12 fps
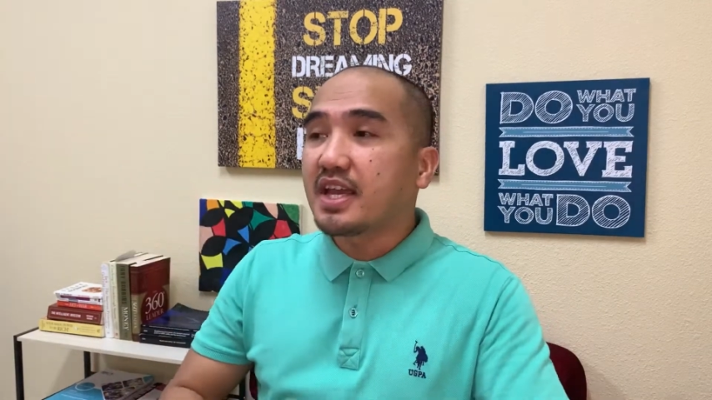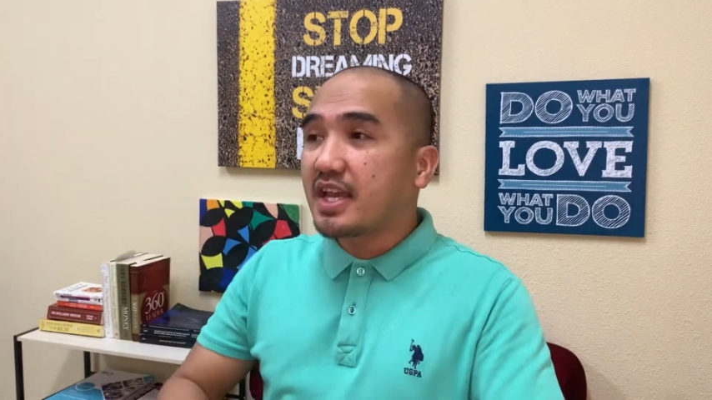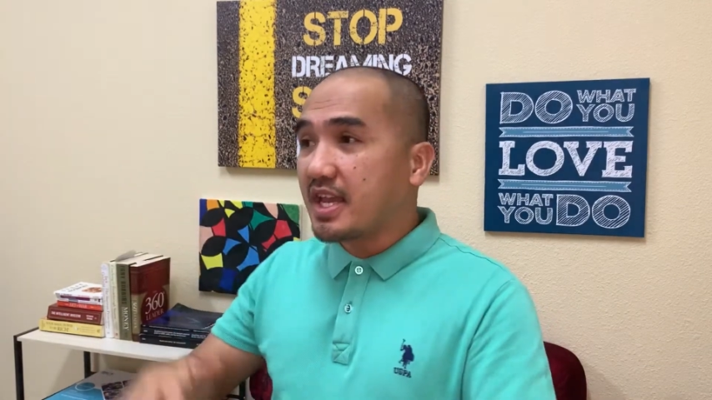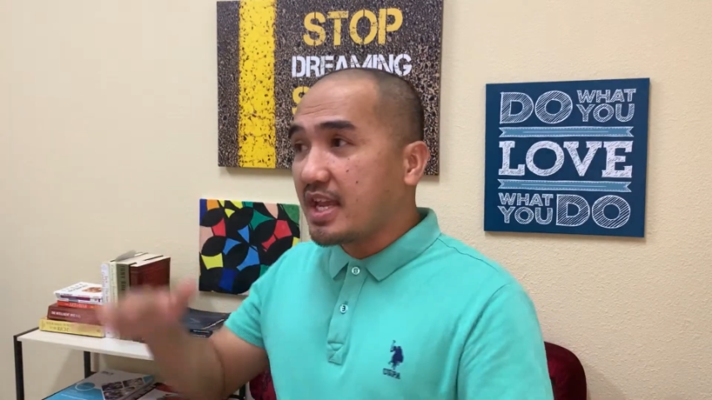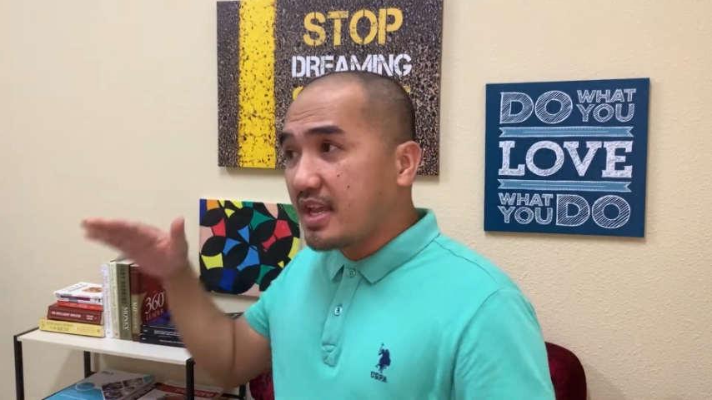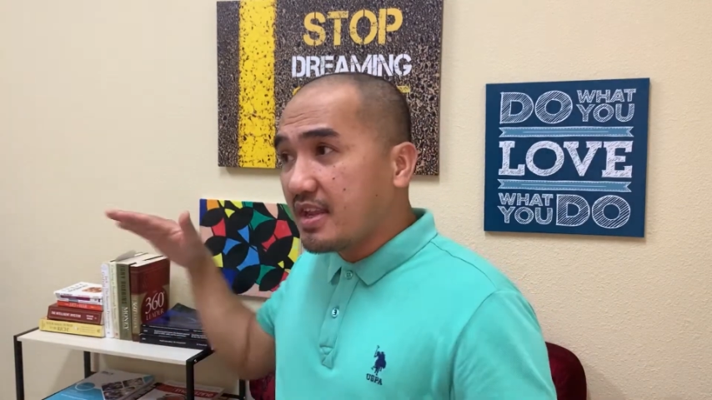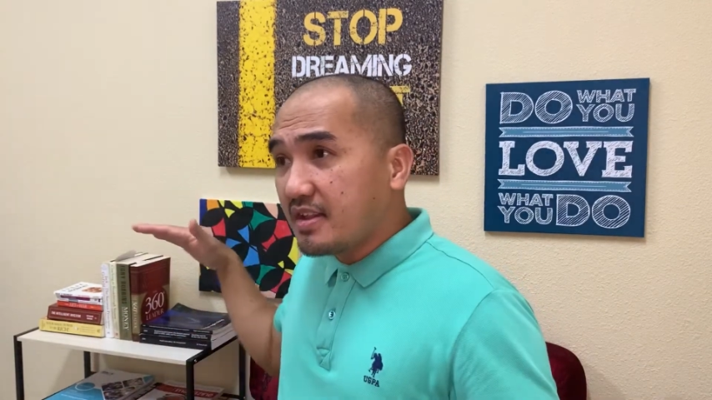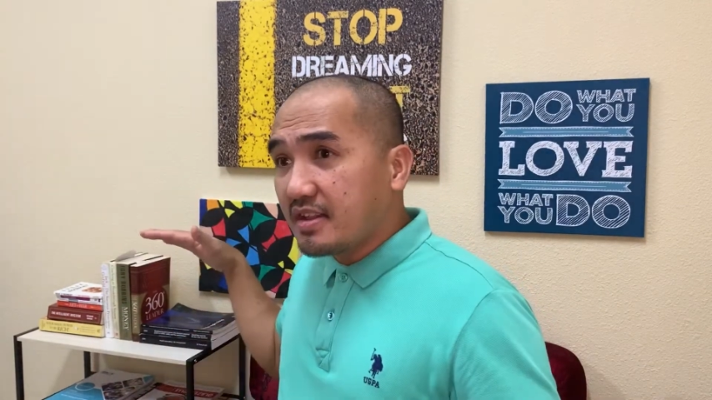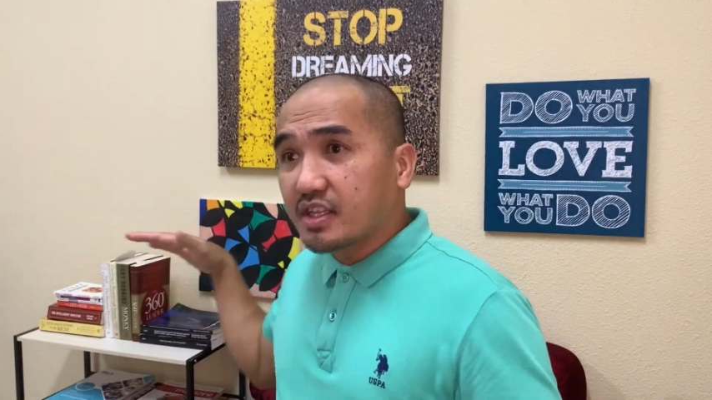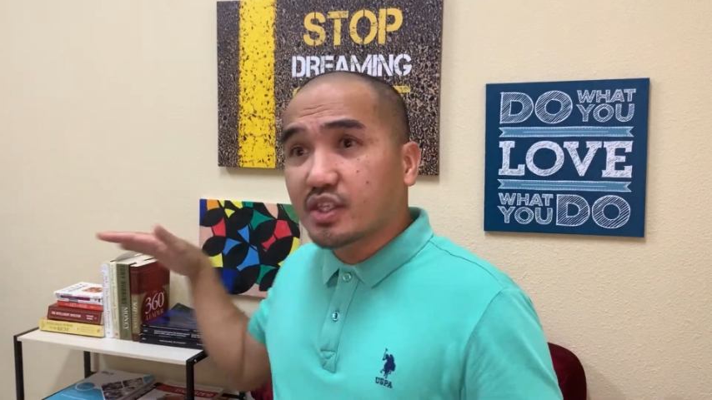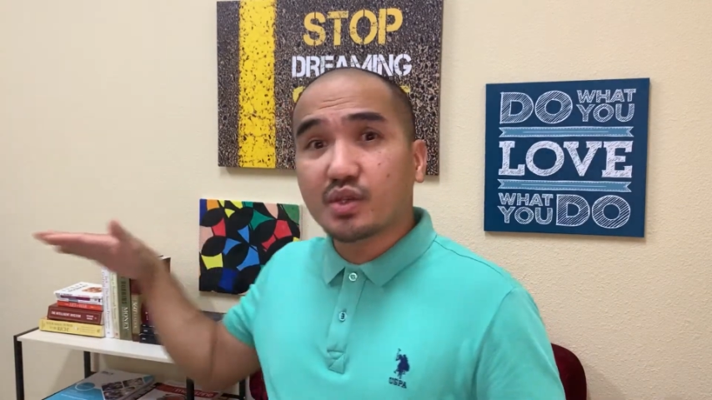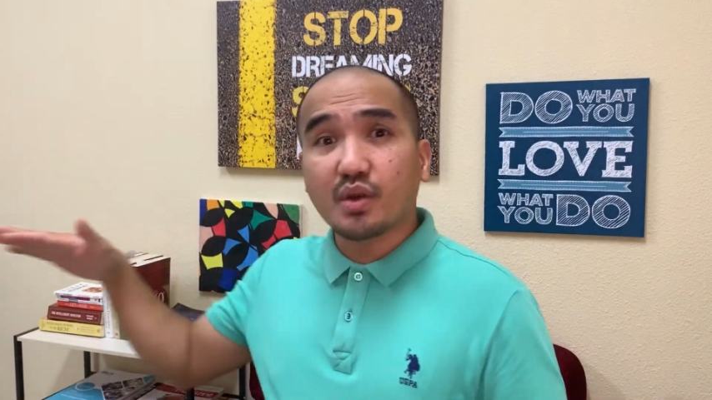in
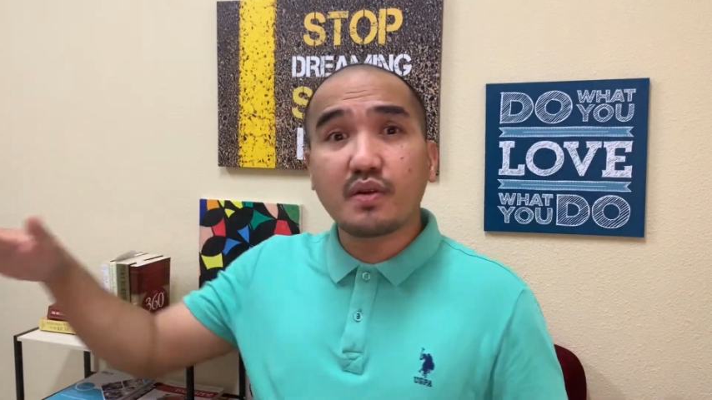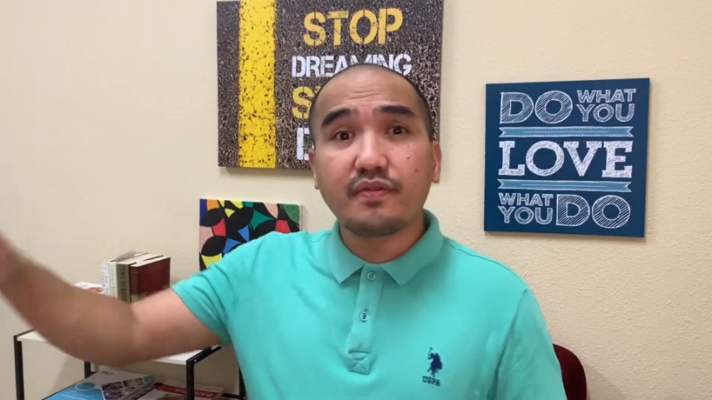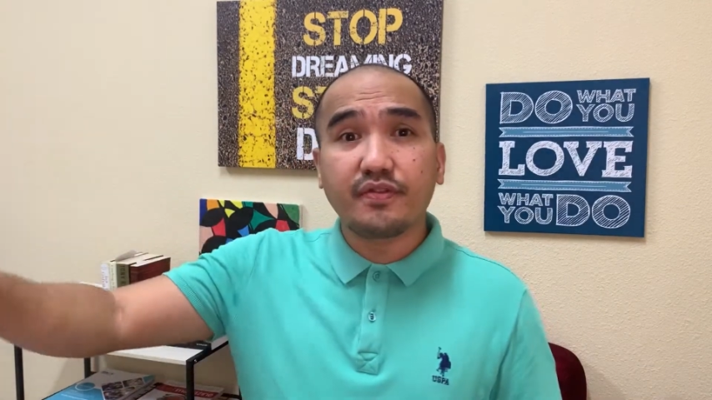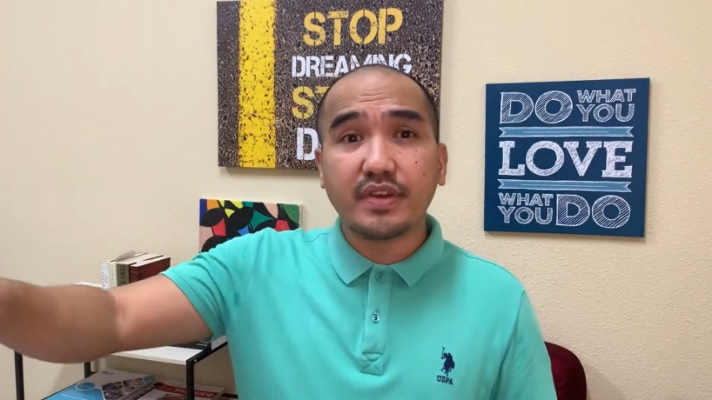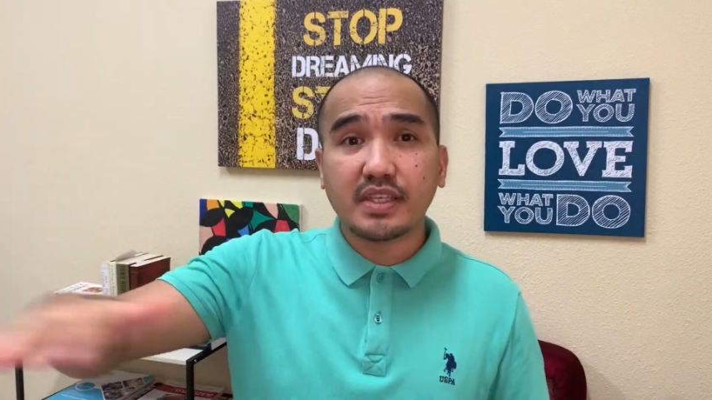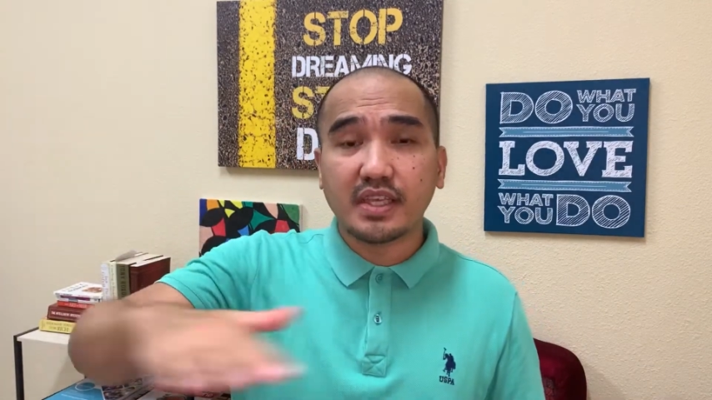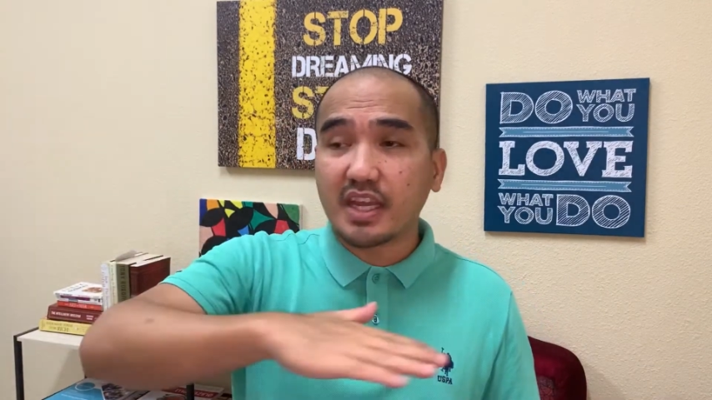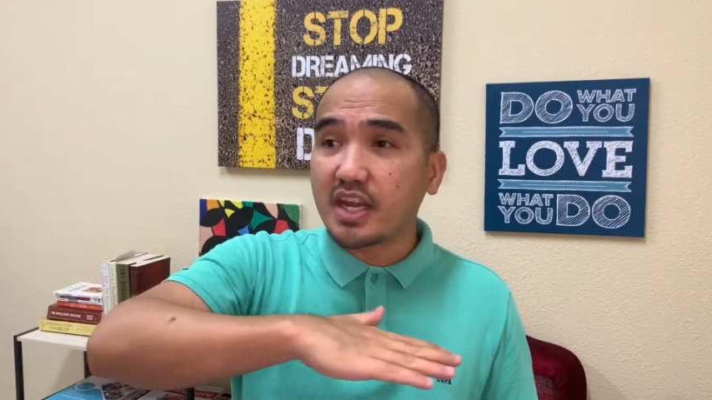the surface,